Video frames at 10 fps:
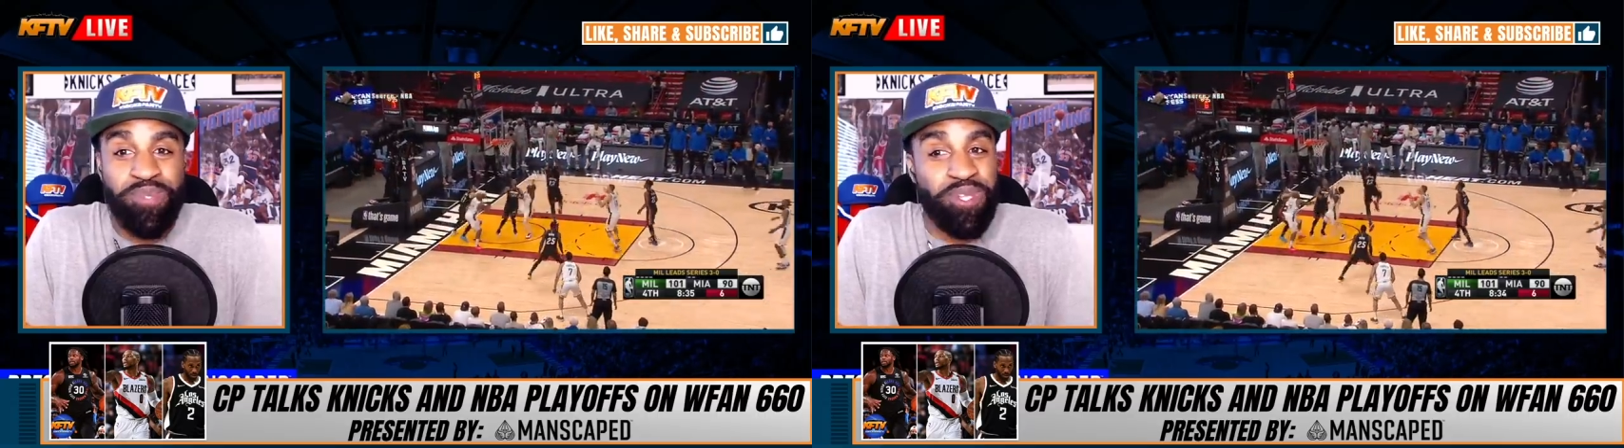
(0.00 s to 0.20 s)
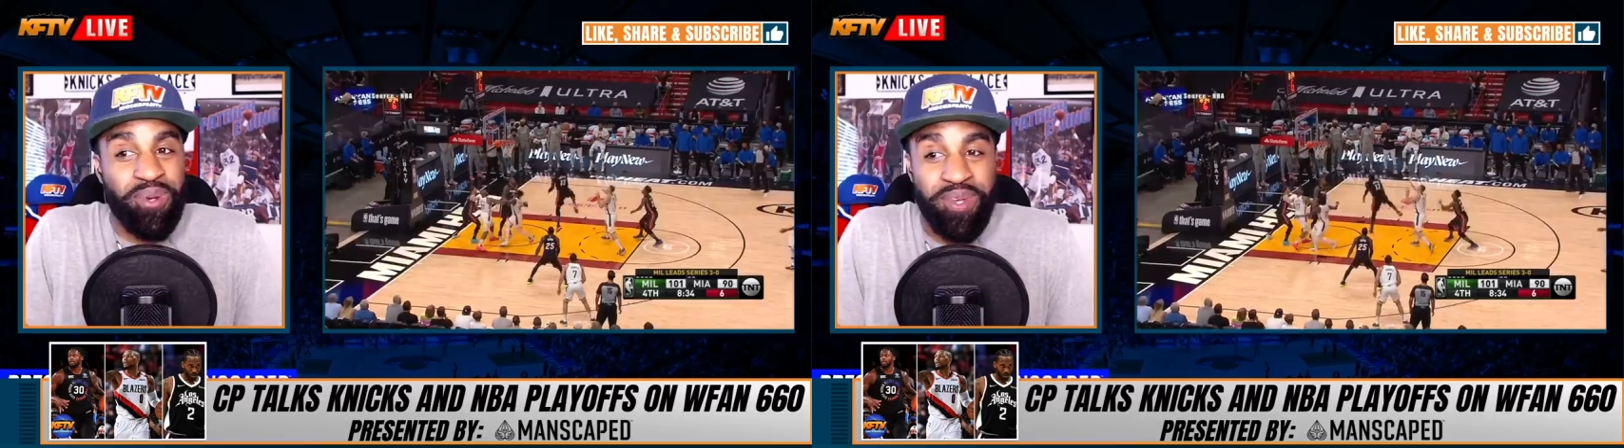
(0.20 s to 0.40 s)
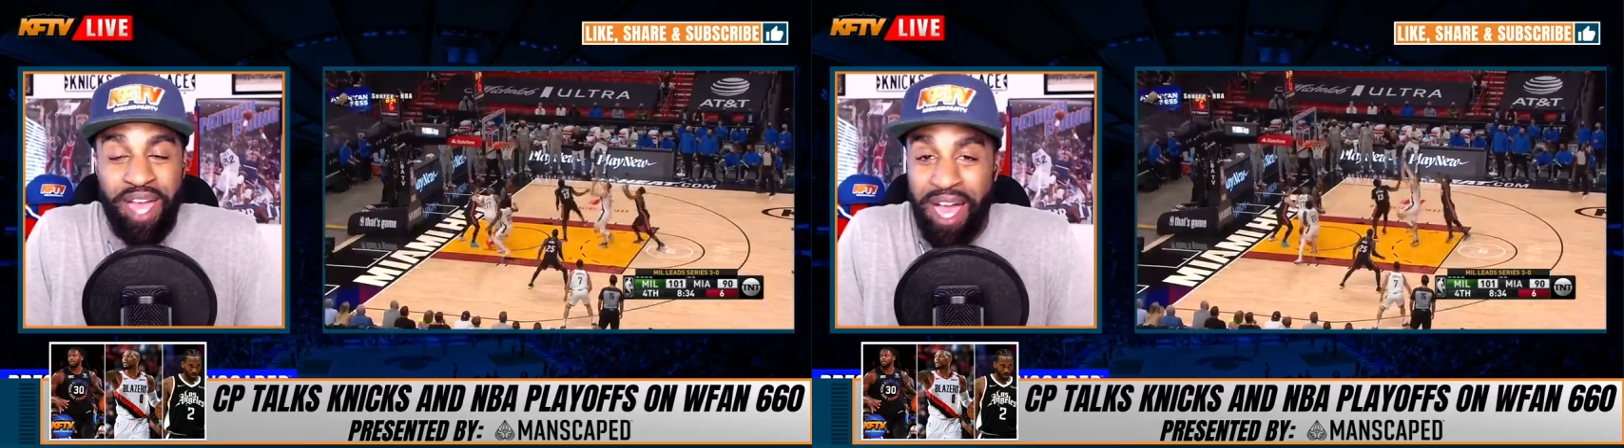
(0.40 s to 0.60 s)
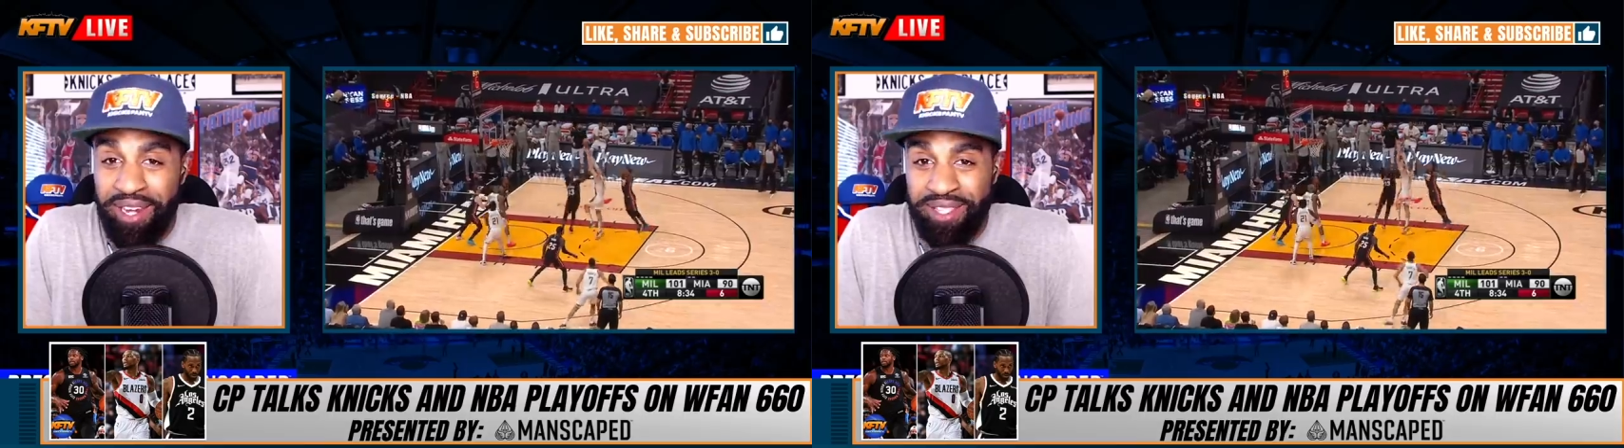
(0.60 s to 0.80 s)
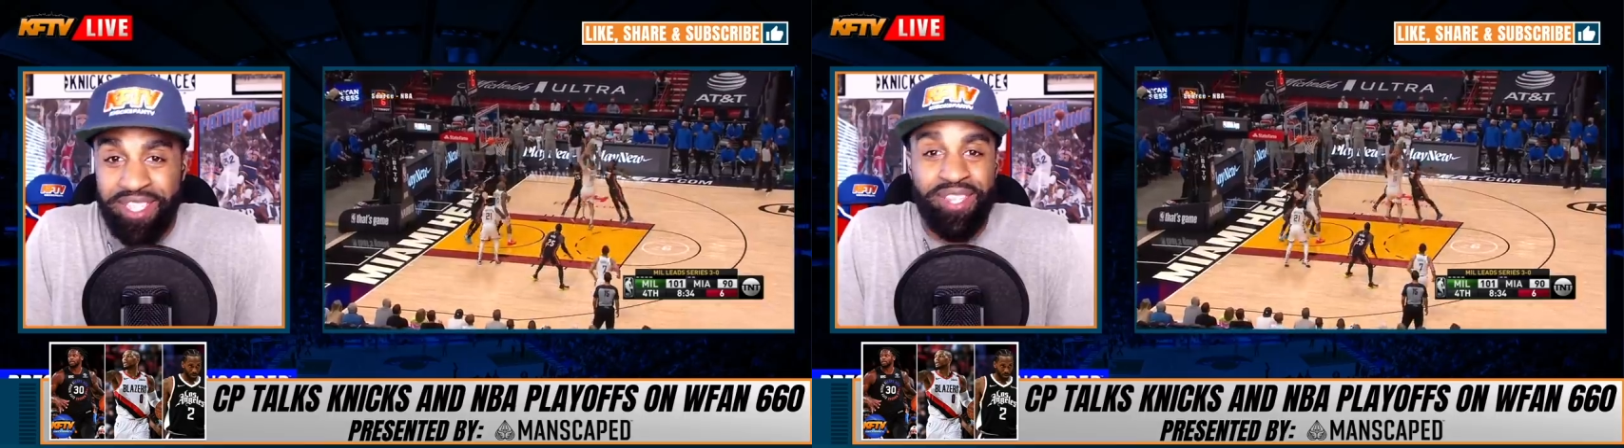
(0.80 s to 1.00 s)
you know,
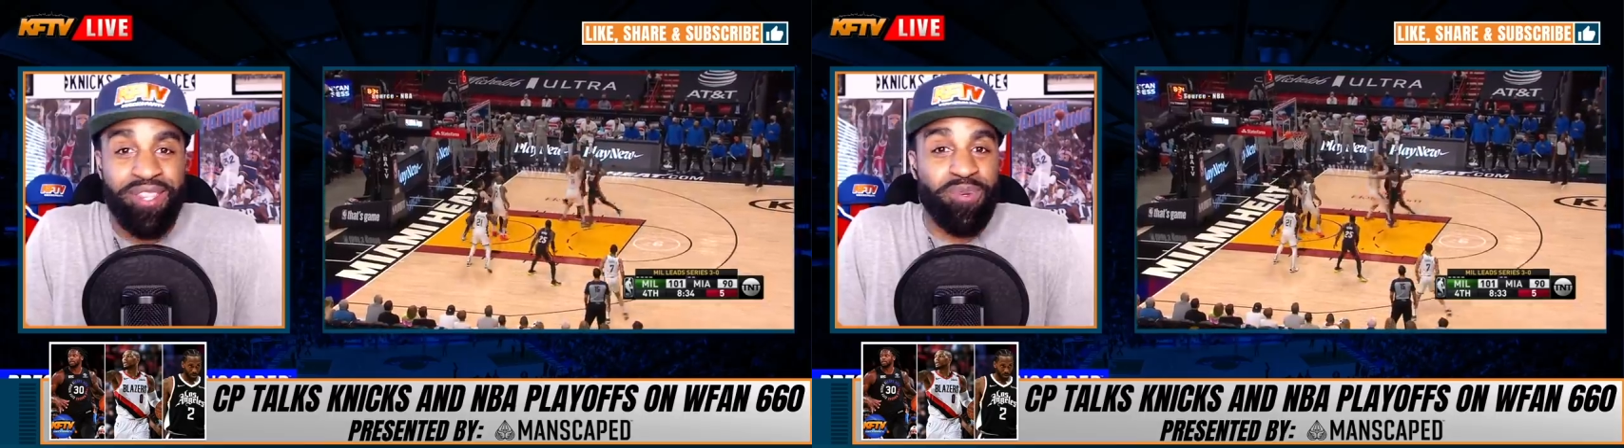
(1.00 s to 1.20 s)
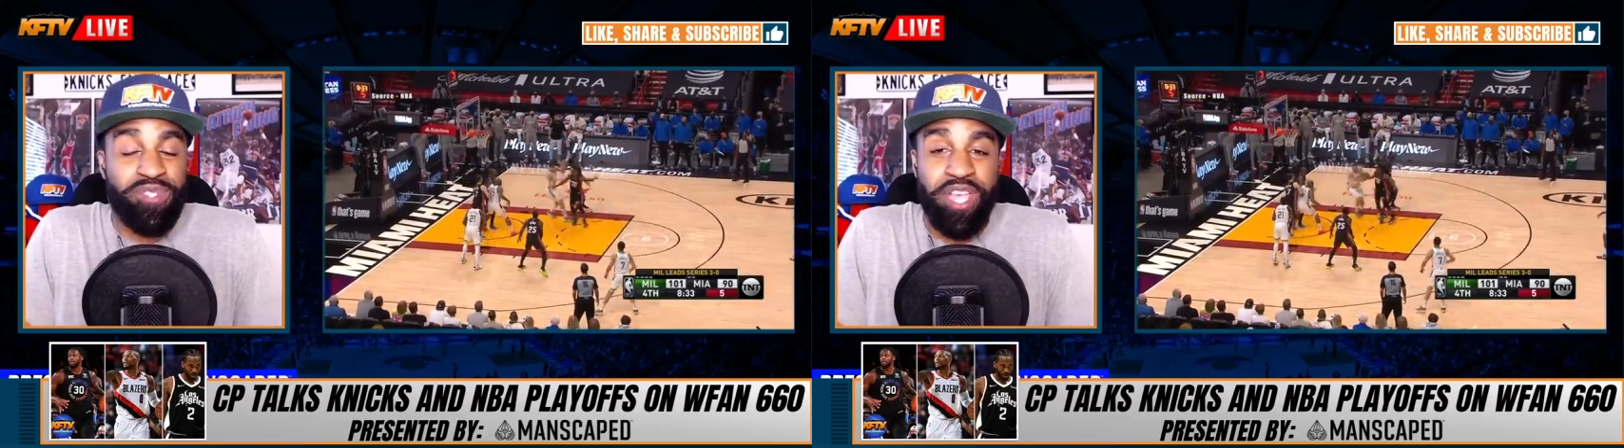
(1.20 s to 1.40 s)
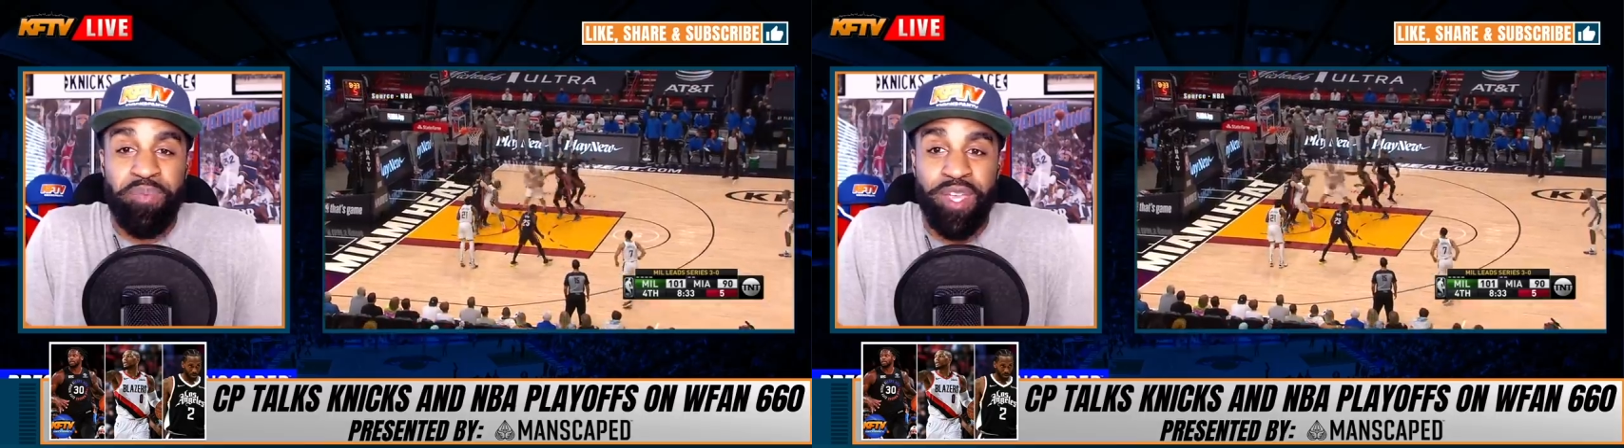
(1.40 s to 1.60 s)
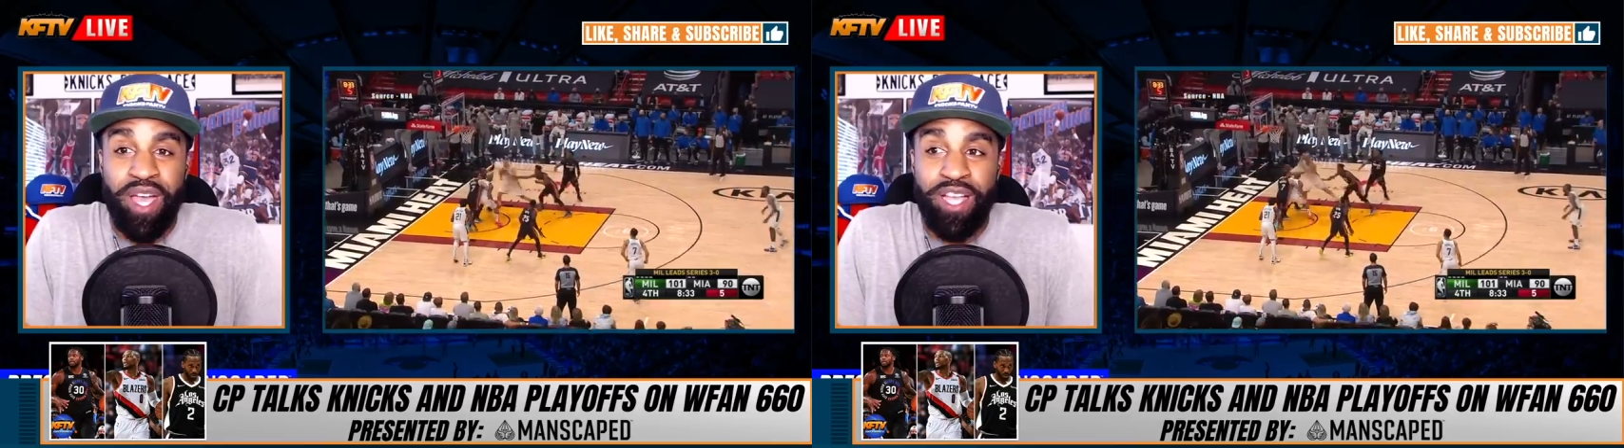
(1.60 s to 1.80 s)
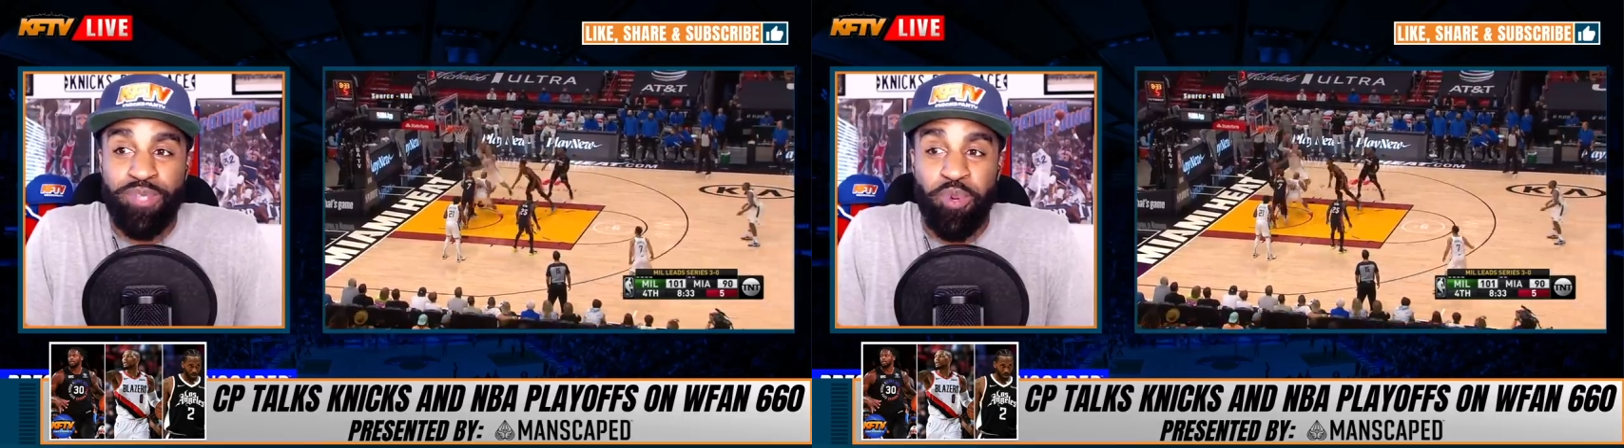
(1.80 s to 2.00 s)
Connaughton, those type of guys.